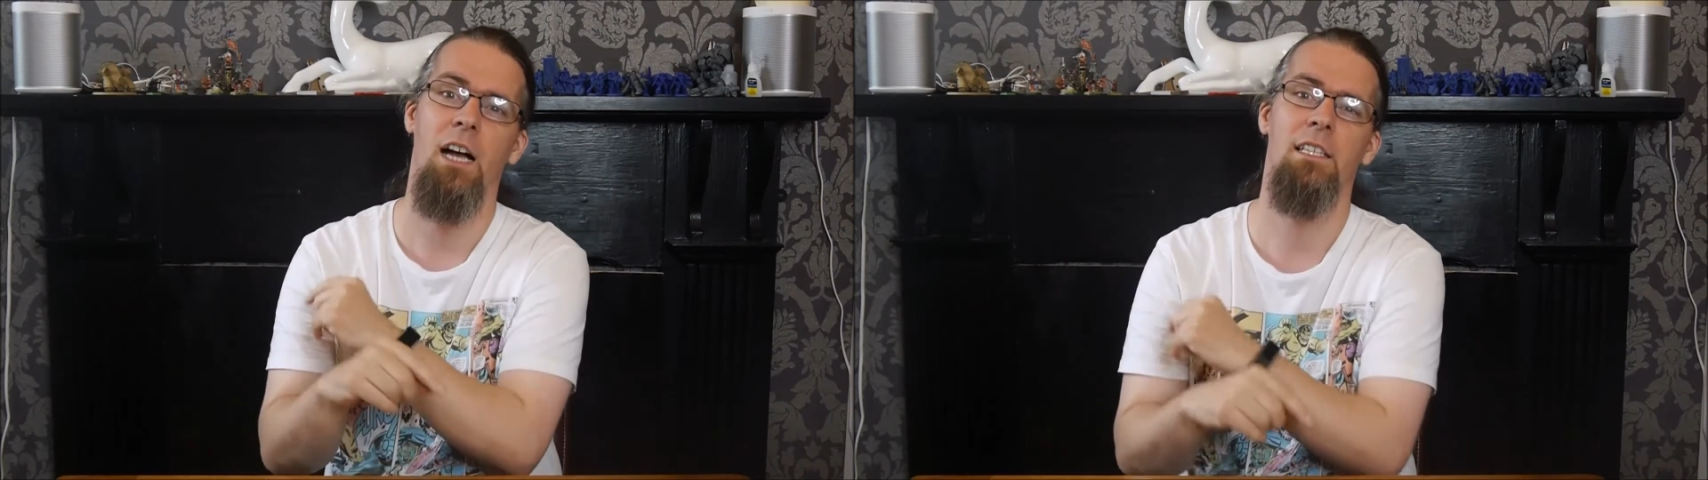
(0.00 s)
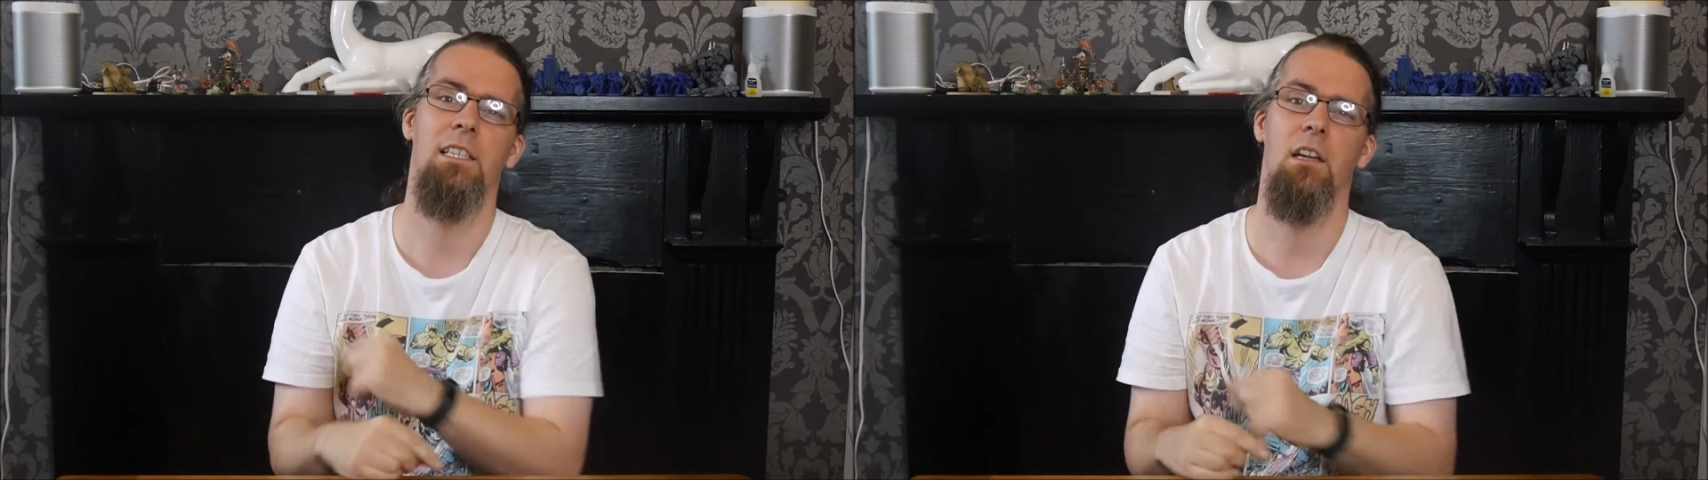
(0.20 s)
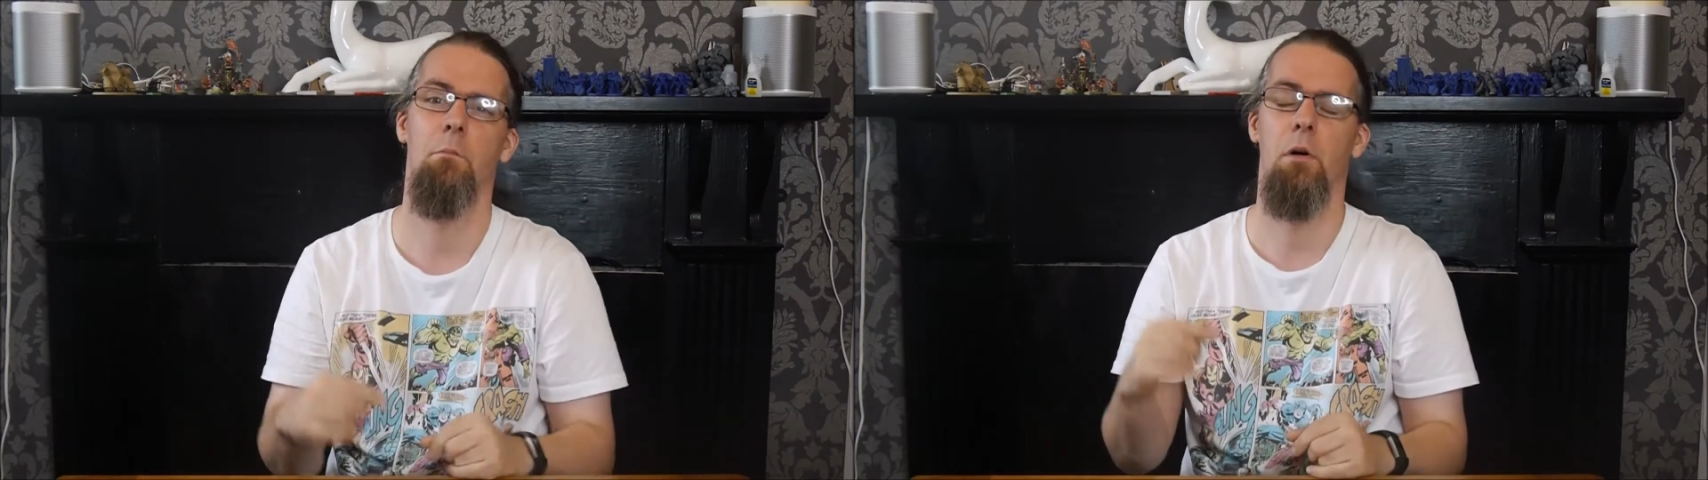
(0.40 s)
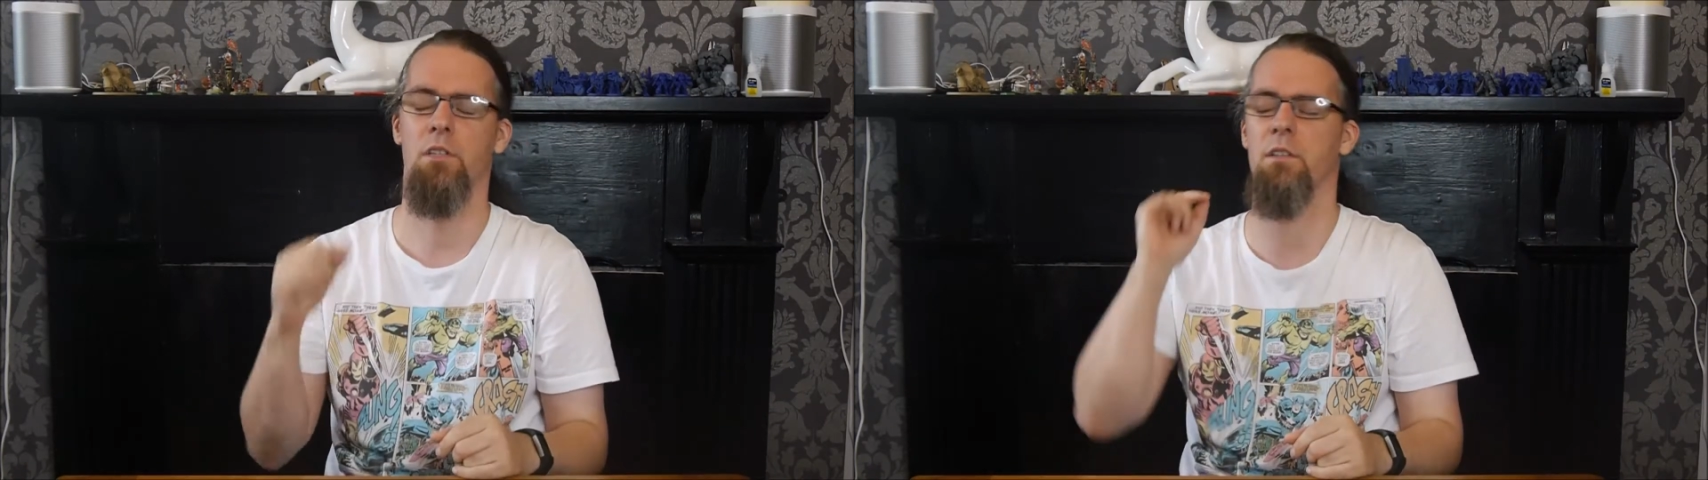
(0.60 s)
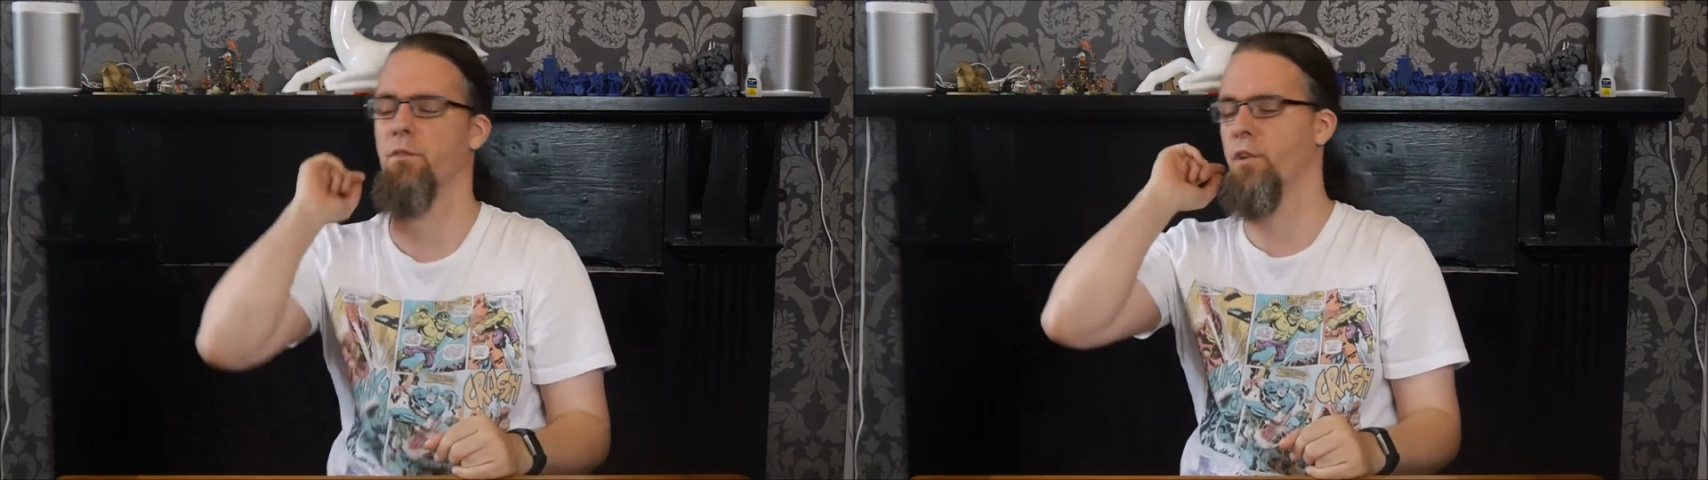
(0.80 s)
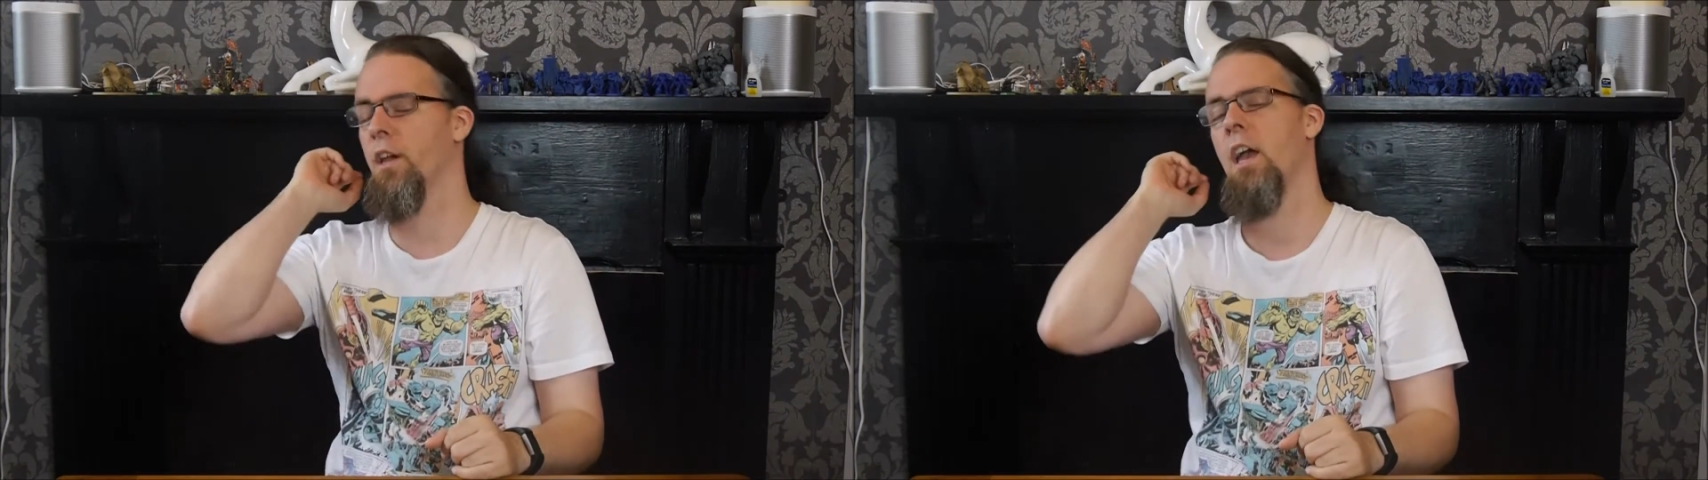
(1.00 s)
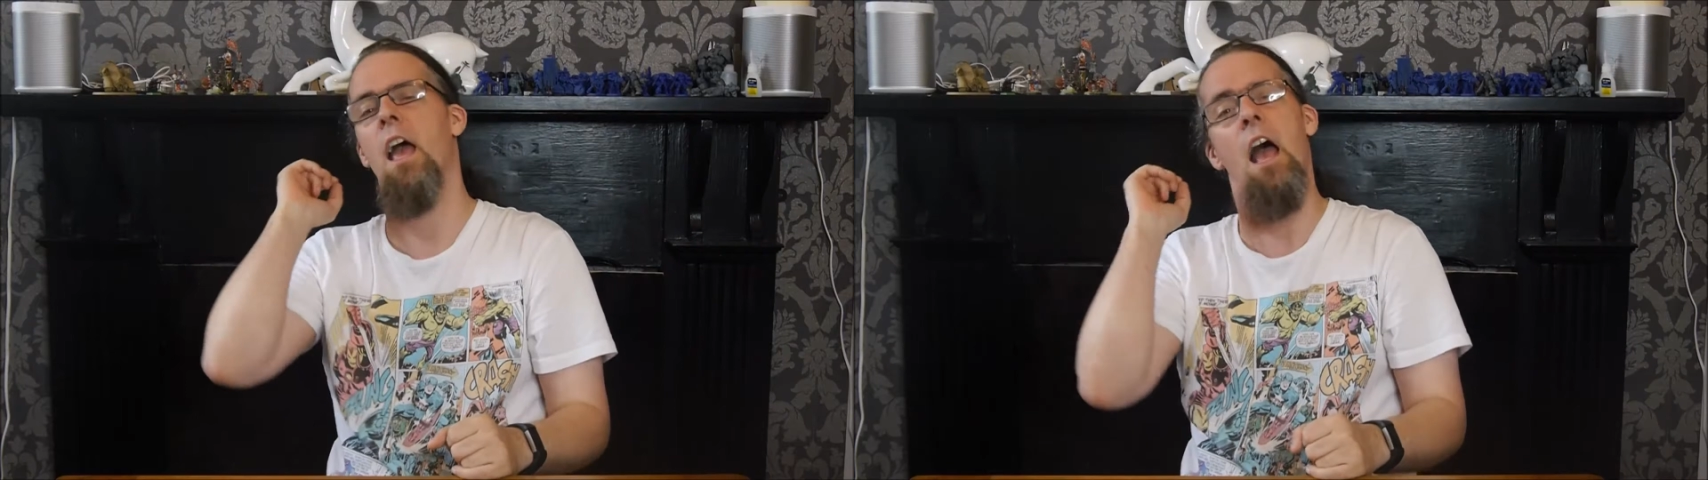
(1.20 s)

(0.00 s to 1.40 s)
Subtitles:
I'd still unbox it for you.